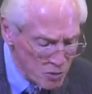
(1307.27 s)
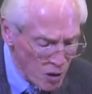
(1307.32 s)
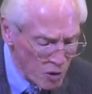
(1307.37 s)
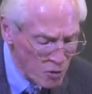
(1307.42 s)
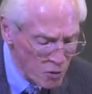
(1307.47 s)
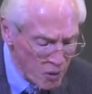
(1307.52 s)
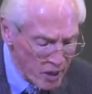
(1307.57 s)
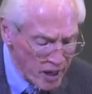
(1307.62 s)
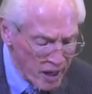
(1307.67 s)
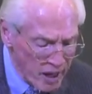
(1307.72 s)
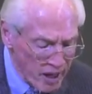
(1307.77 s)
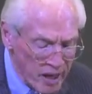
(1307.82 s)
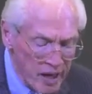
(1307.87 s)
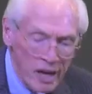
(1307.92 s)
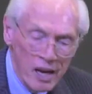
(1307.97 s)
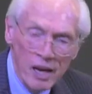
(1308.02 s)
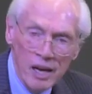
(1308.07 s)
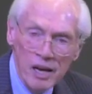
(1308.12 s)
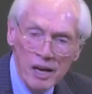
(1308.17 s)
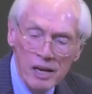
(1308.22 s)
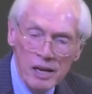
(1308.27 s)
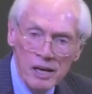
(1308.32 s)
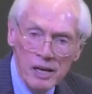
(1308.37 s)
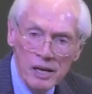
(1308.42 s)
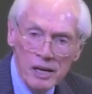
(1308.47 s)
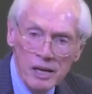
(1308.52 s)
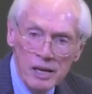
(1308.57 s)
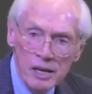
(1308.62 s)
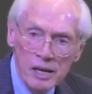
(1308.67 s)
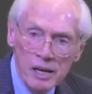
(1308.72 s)
don't we?
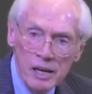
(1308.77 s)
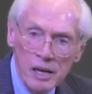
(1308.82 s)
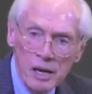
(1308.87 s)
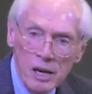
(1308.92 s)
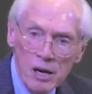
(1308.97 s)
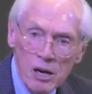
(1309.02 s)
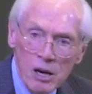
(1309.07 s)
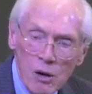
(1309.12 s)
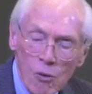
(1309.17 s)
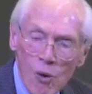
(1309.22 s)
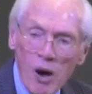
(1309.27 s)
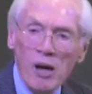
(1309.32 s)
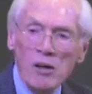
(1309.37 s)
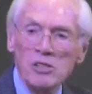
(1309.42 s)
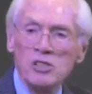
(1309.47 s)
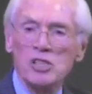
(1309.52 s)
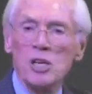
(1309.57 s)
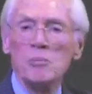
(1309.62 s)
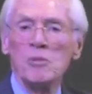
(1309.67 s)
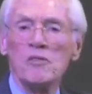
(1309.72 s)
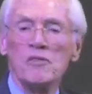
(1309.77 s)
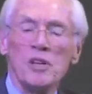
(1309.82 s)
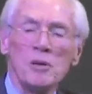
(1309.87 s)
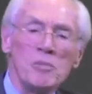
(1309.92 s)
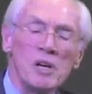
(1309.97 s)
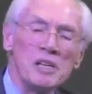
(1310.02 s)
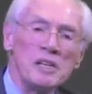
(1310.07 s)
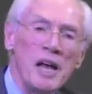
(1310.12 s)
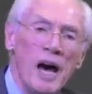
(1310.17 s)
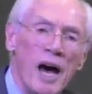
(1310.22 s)
Well, some of
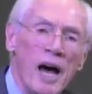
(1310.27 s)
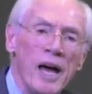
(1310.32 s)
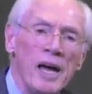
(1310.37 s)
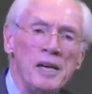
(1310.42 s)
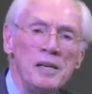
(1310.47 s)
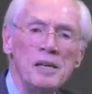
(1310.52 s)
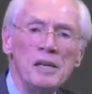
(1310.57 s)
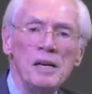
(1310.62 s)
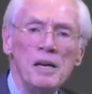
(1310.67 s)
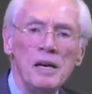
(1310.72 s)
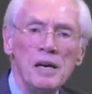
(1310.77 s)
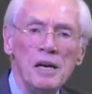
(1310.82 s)
them had died.